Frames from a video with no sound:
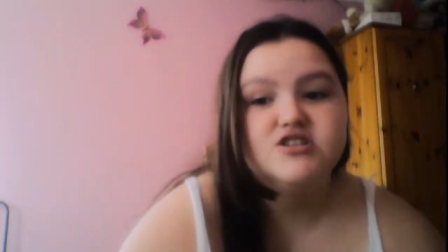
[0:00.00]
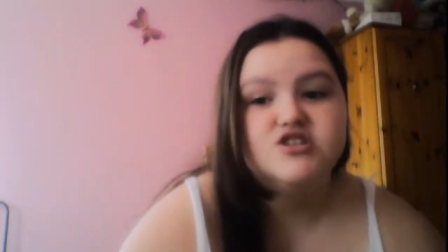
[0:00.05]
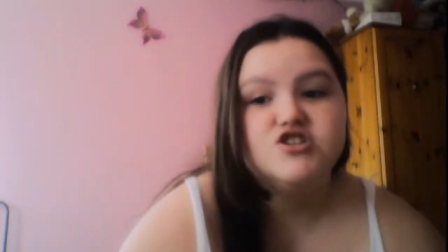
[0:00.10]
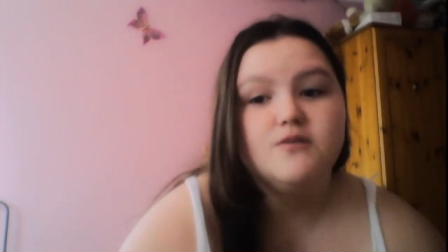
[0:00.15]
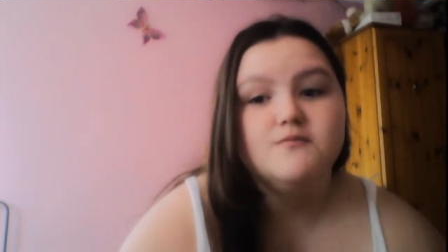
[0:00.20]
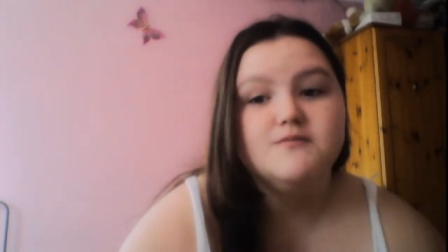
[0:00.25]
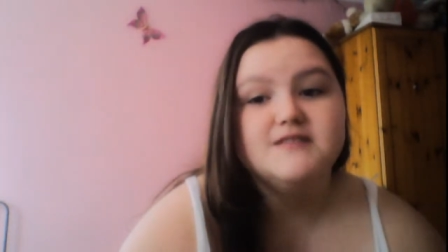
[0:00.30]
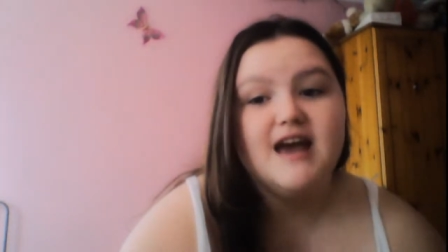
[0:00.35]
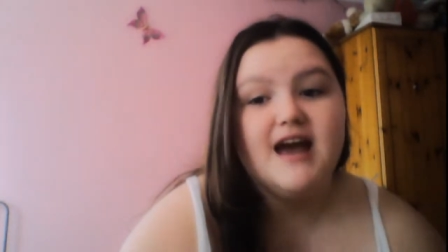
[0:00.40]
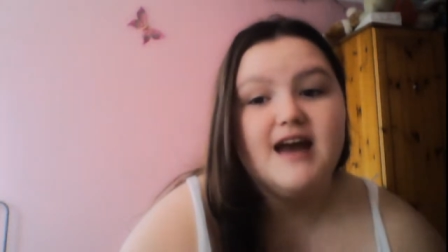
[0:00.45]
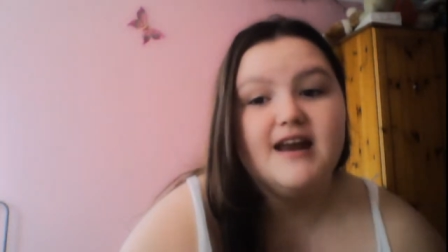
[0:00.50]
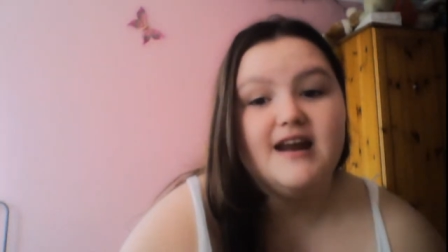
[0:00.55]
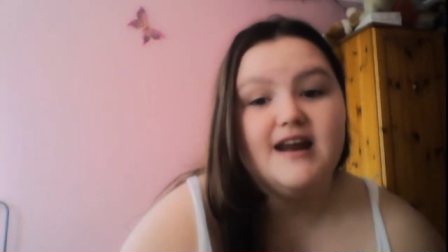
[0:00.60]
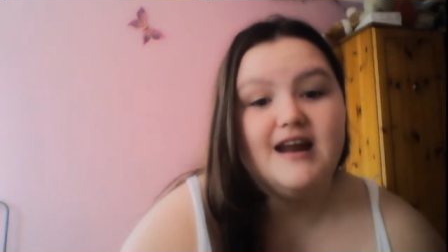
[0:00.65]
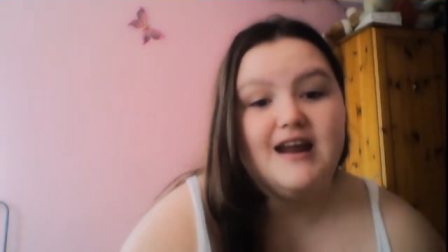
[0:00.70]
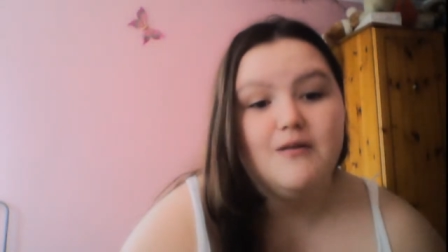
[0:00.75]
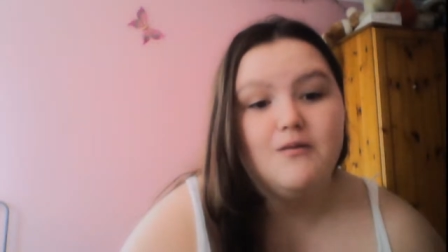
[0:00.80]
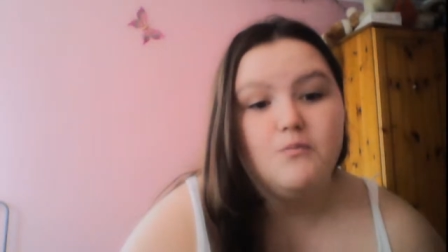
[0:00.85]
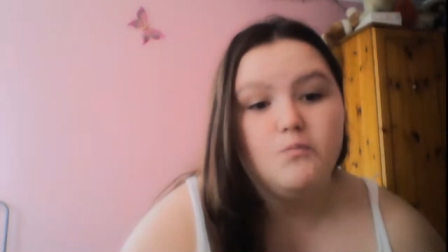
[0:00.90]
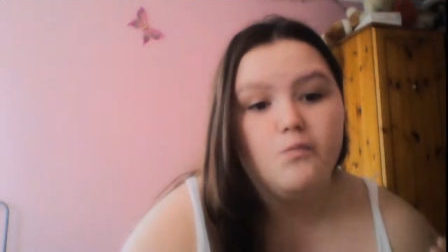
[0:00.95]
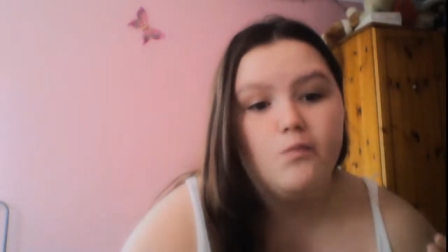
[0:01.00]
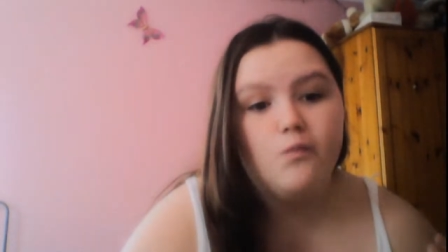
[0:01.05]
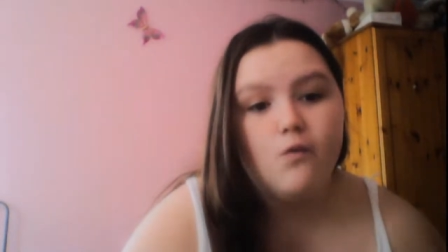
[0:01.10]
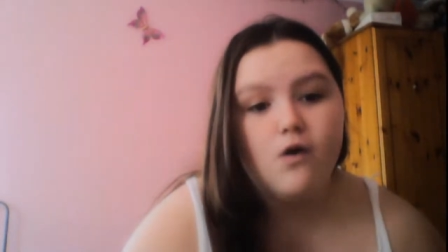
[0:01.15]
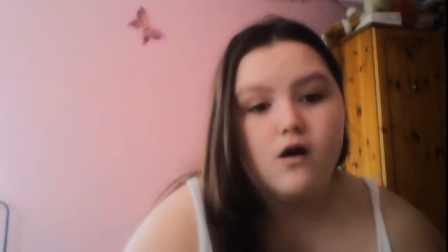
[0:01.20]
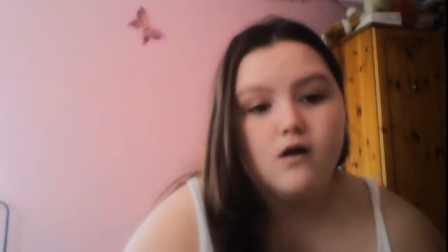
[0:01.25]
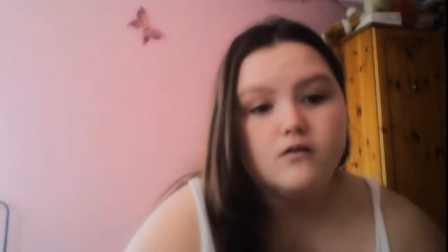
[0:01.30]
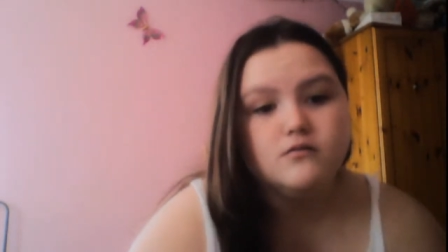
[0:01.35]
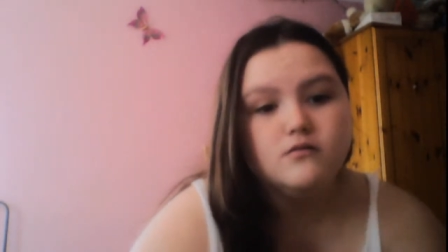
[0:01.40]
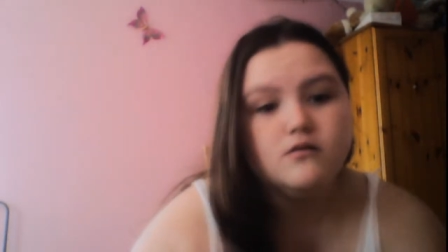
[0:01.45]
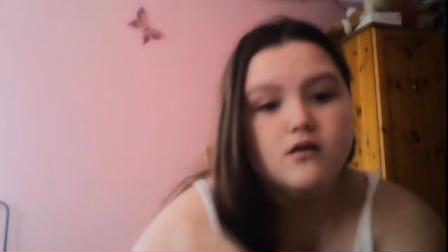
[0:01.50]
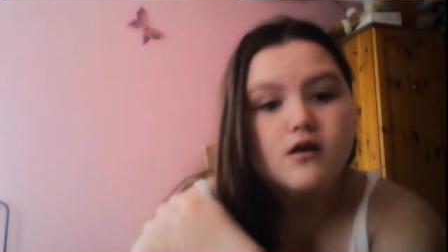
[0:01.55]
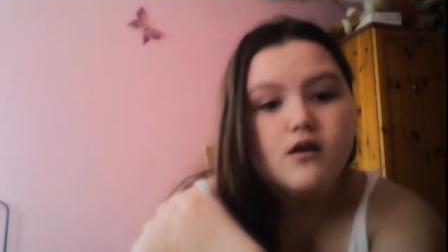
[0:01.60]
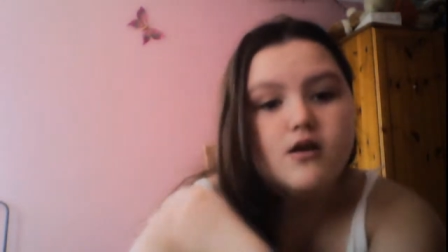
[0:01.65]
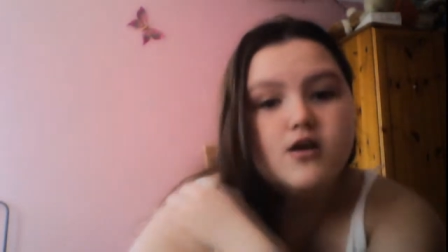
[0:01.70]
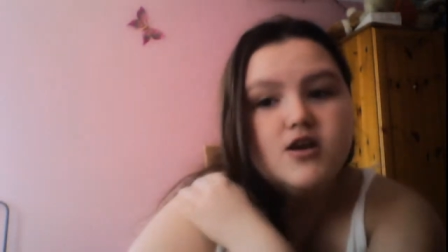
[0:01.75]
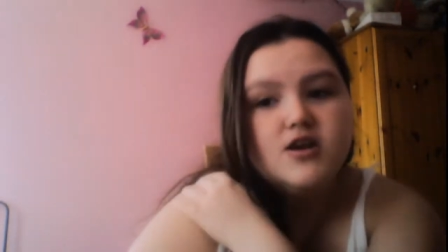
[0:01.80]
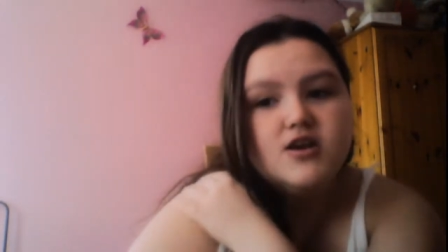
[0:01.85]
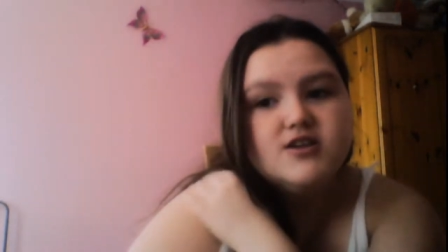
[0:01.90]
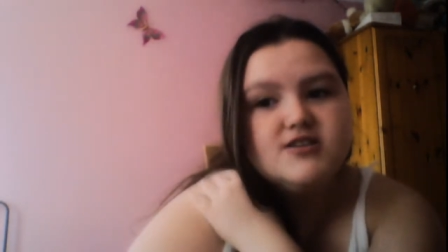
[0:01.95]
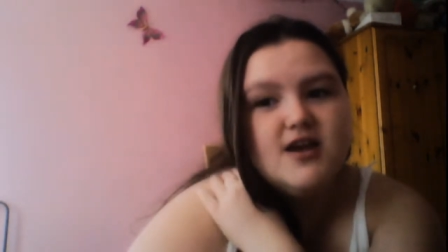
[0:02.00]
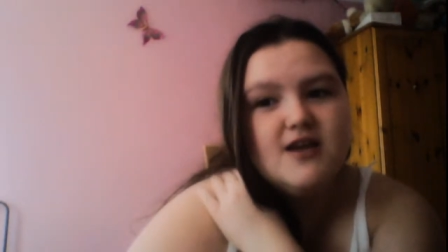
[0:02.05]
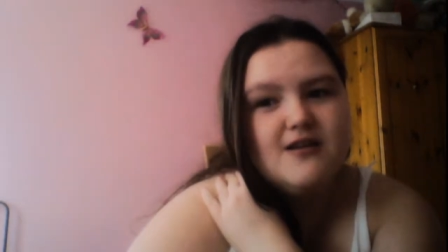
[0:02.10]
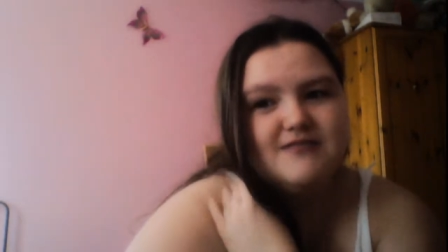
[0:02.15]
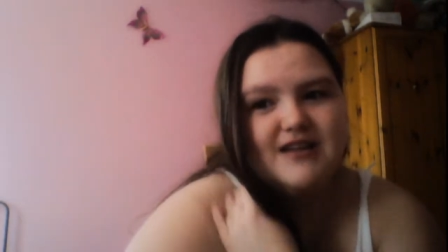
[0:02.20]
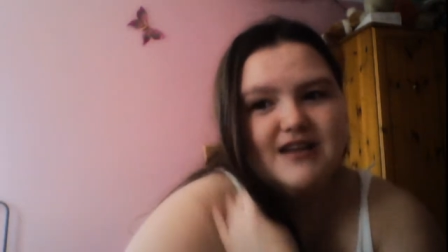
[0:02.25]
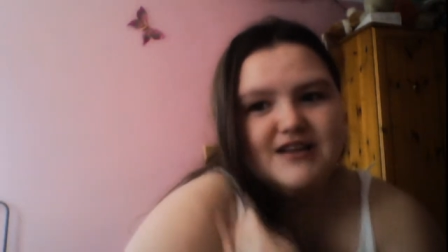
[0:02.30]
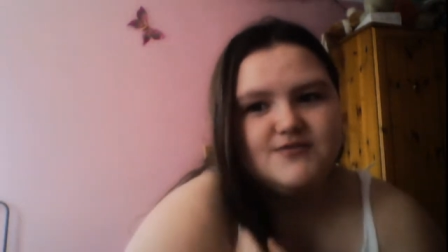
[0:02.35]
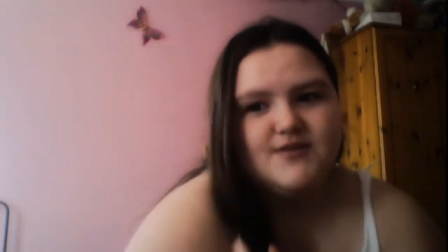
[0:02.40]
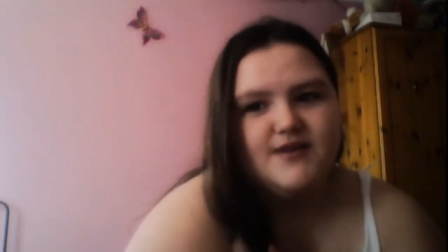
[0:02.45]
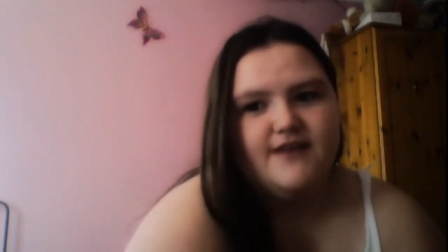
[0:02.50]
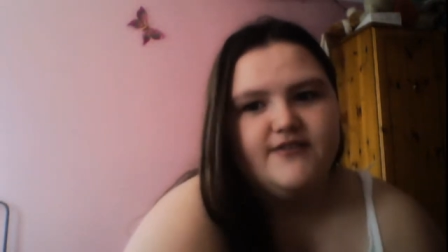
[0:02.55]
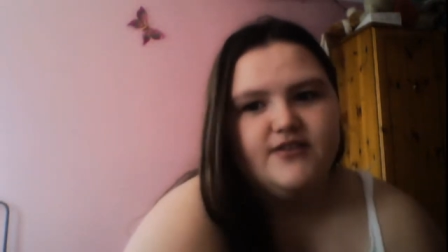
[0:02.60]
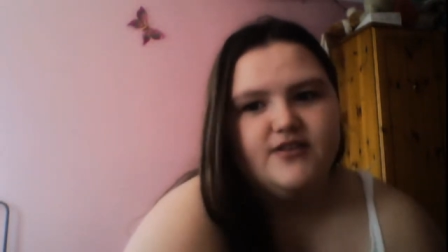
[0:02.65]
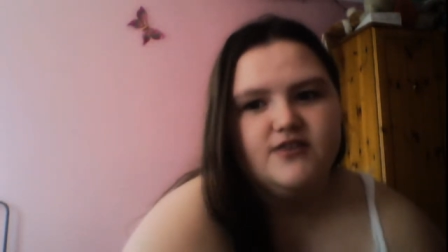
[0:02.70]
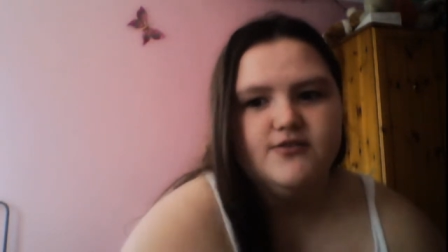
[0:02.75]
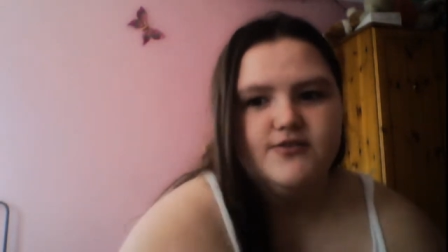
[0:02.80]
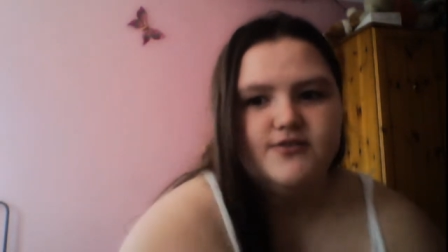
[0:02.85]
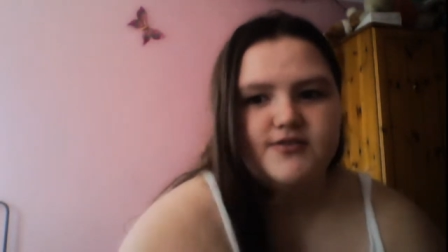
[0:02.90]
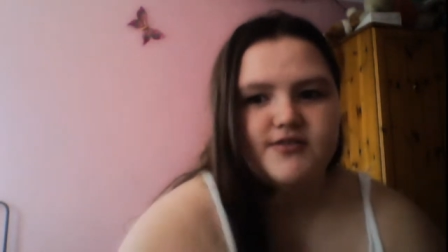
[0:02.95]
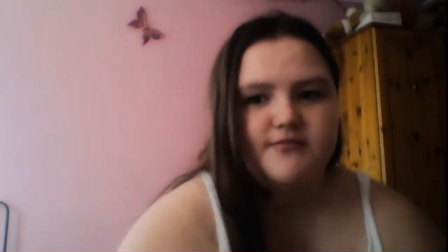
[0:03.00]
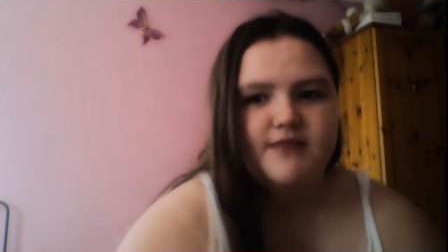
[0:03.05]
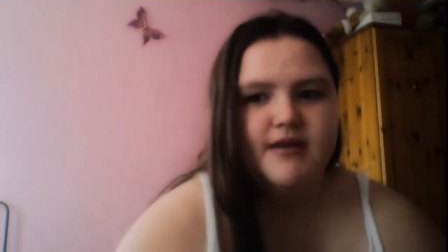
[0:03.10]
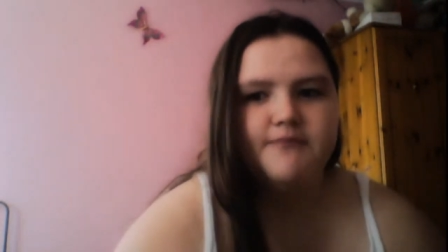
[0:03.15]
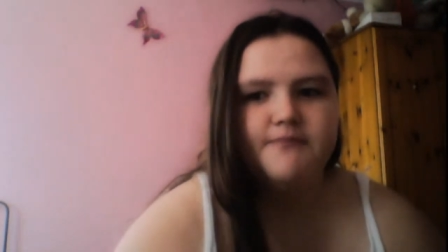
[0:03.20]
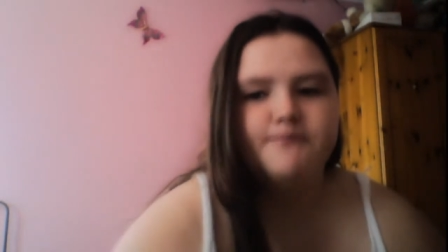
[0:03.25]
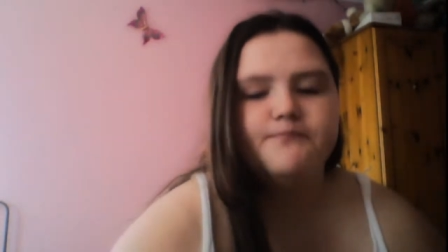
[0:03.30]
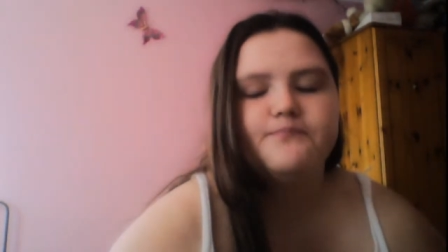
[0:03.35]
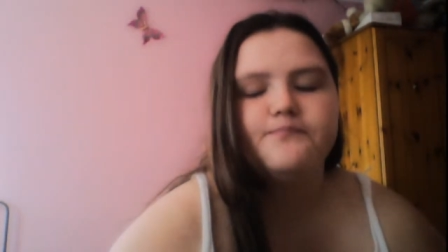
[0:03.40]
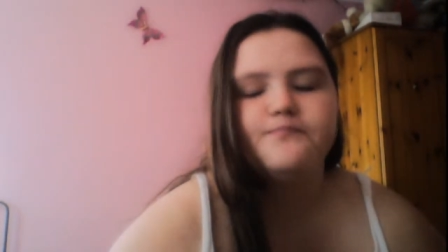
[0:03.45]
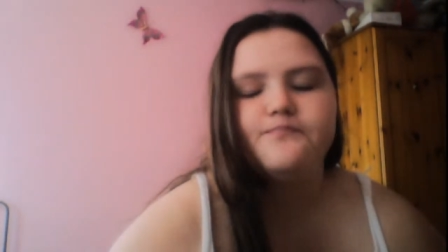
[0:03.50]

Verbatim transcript: the top 10 in one so that's what I've included them in.